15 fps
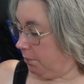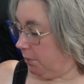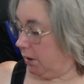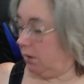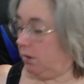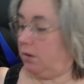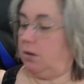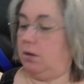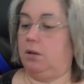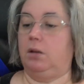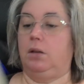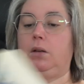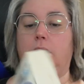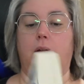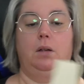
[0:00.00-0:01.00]
month,
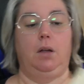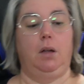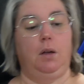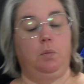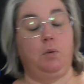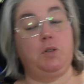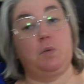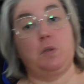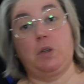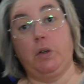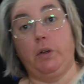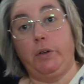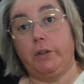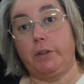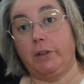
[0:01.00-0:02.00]
which was
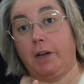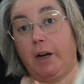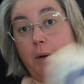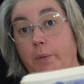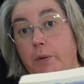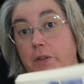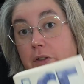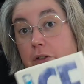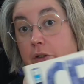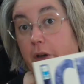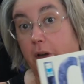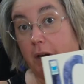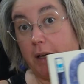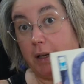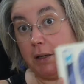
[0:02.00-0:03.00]
good. I was
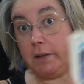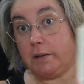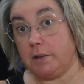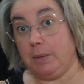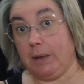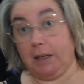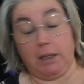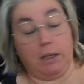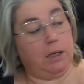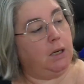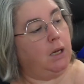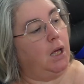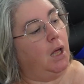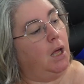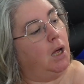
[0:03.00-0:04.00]
trying to be lean.
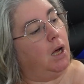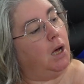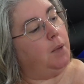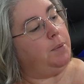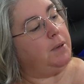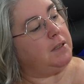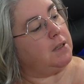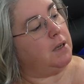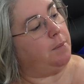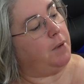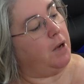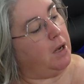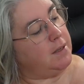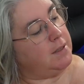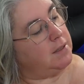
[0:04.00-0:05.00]
I picked up Ice